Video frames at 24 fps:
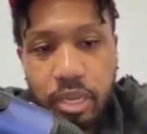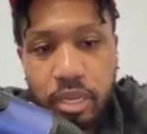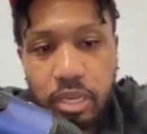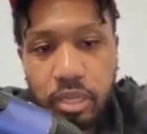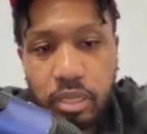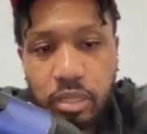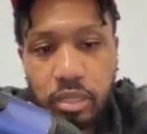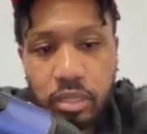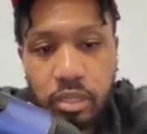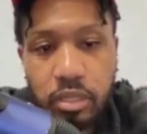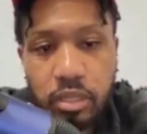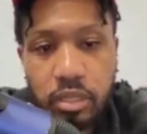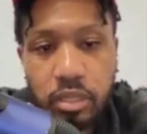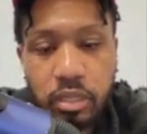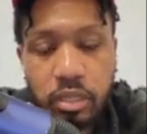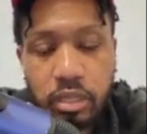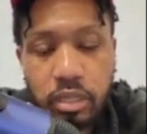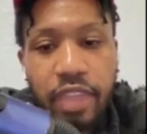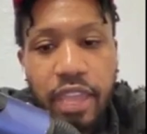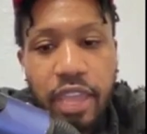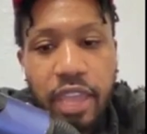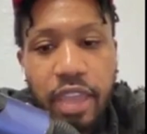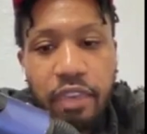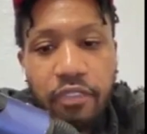instance,
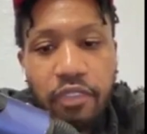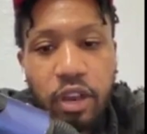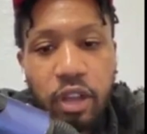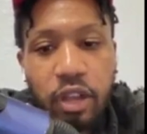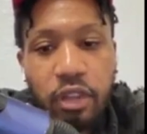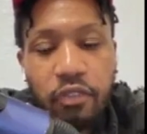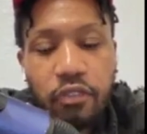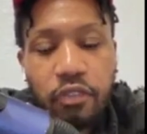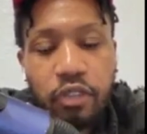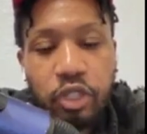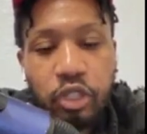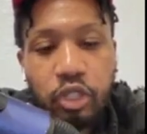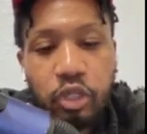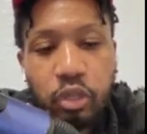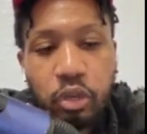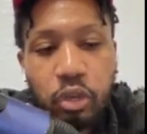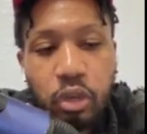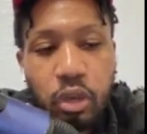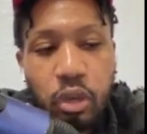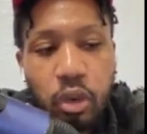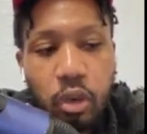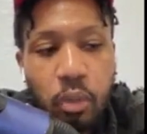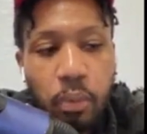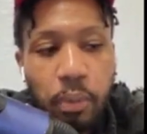they have a conventional
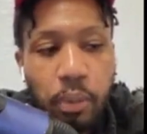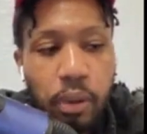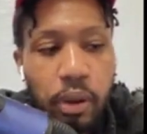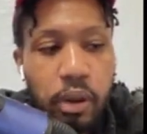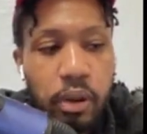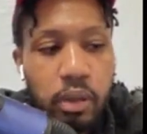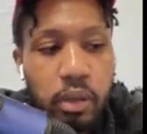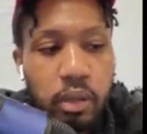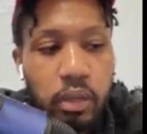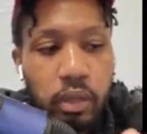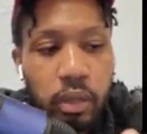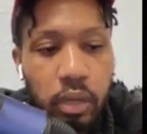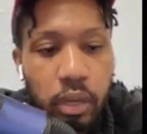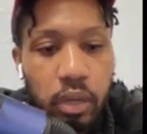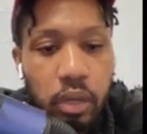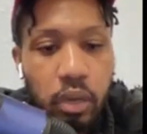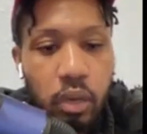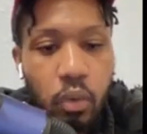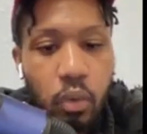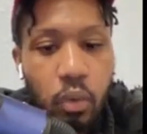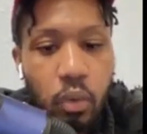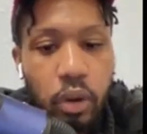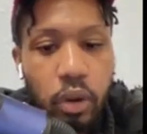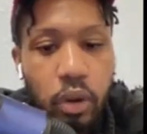loan product now
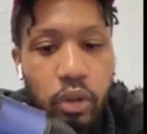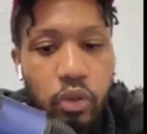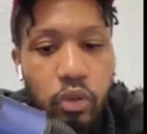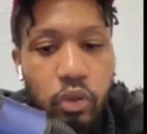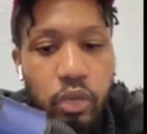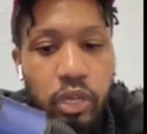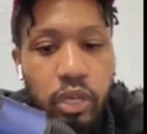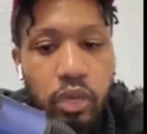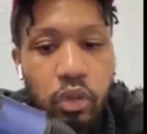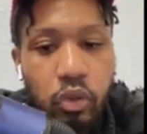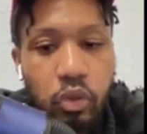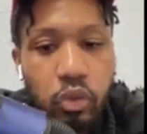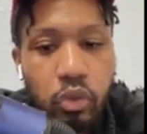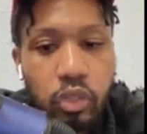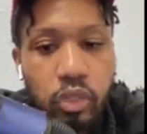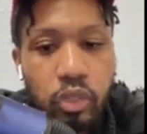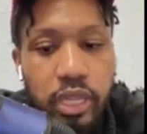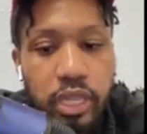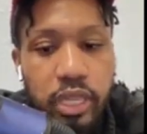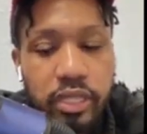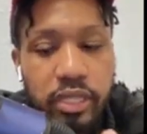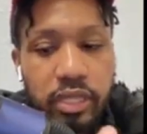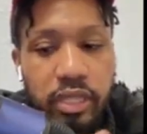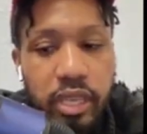where you can use
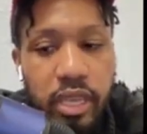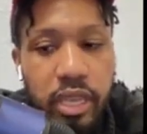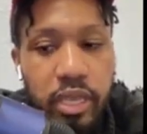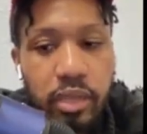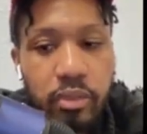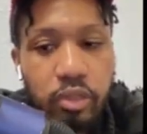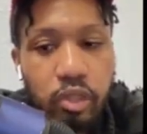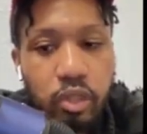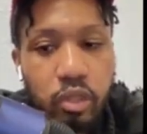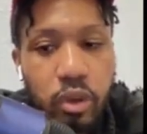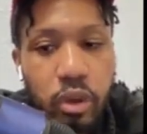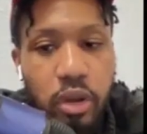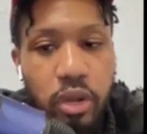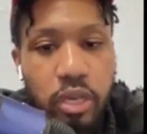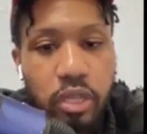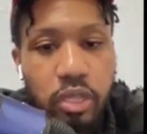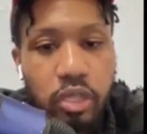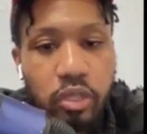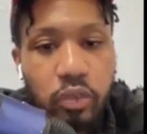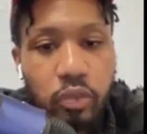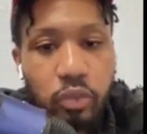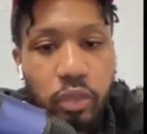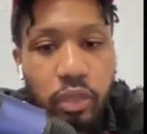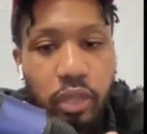that same
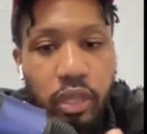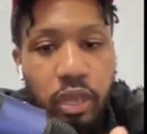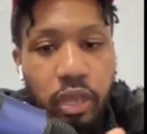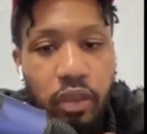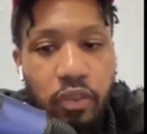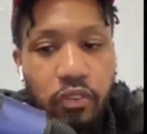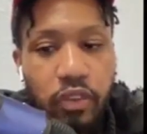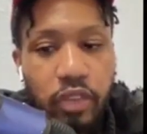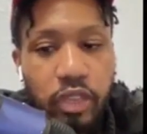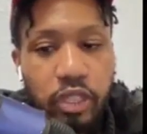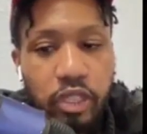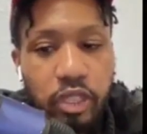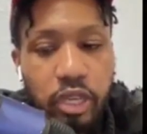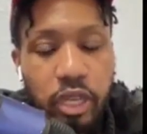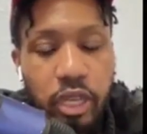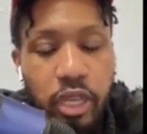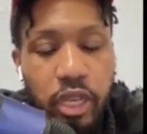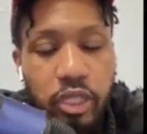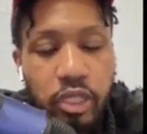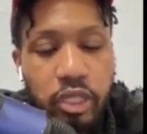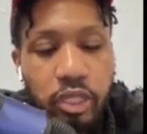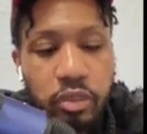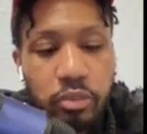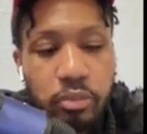strategy with the FHA I
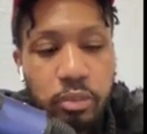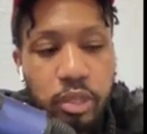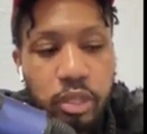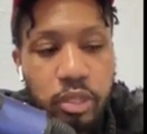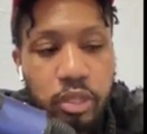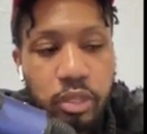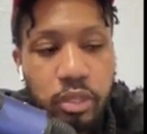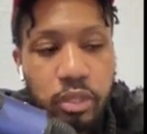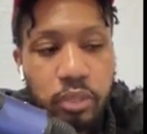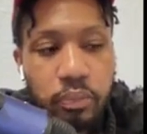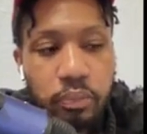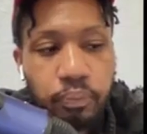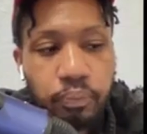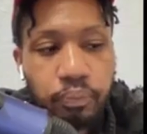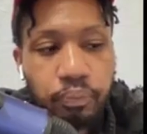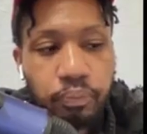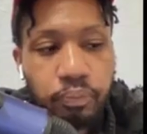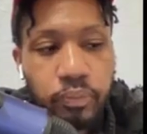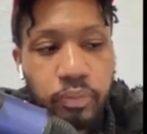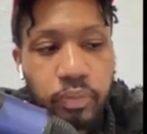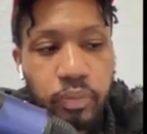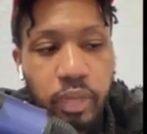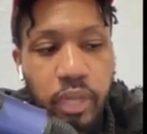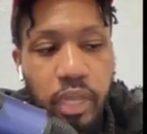just mentioned
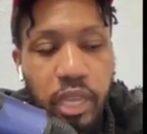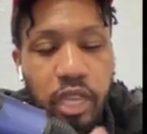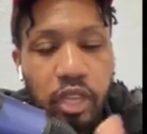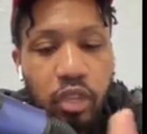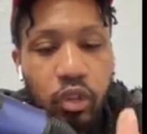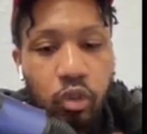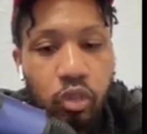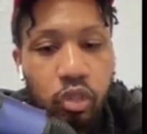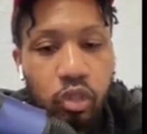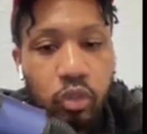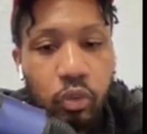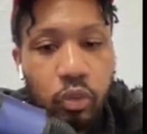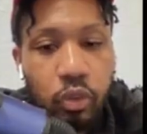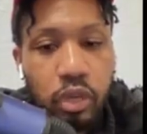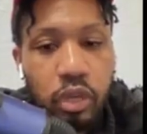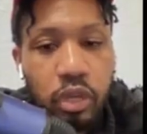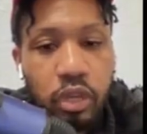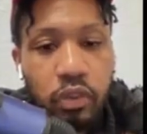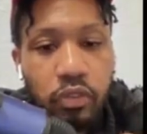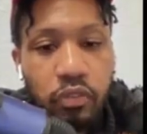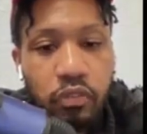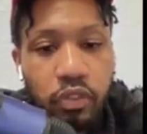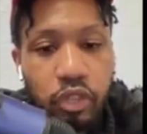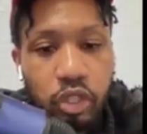and use it with a
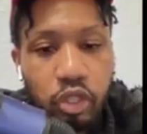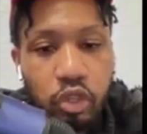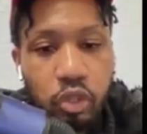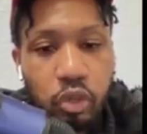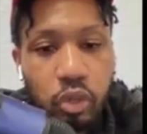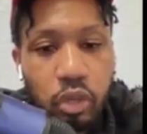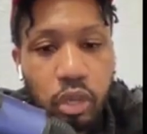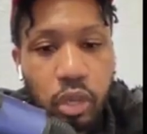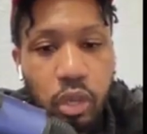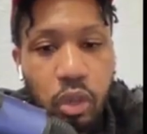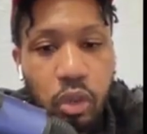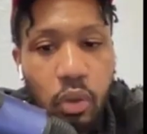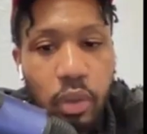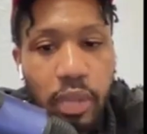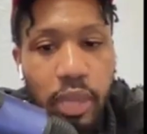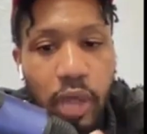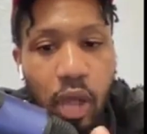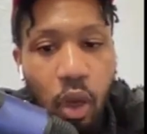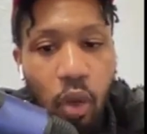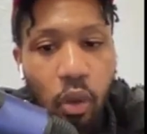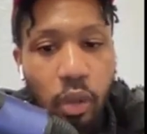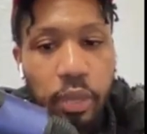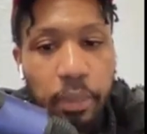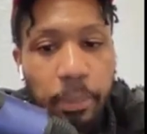conventional loan and
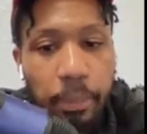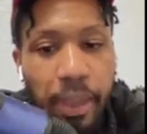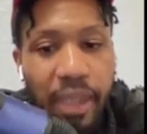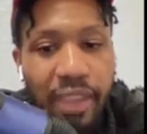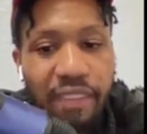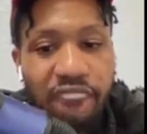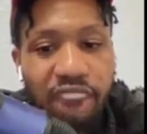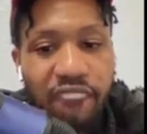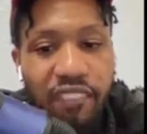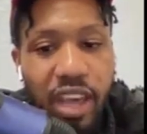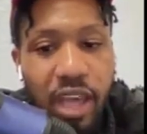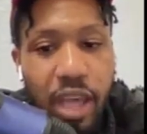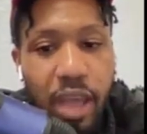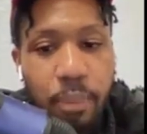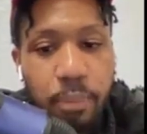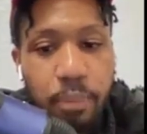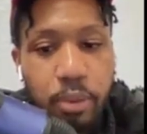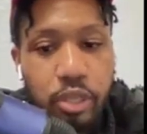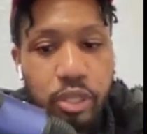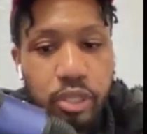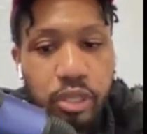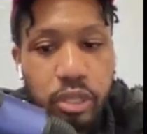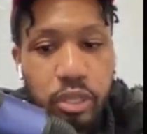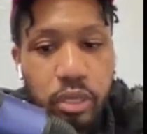only pay
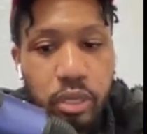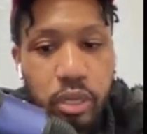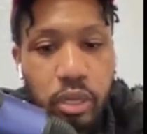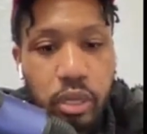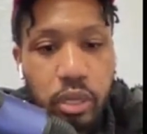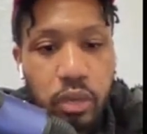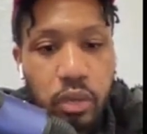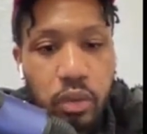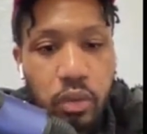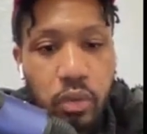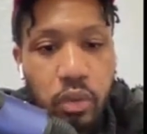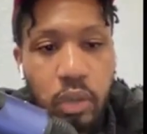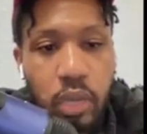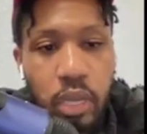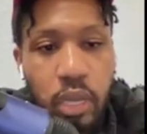5% down.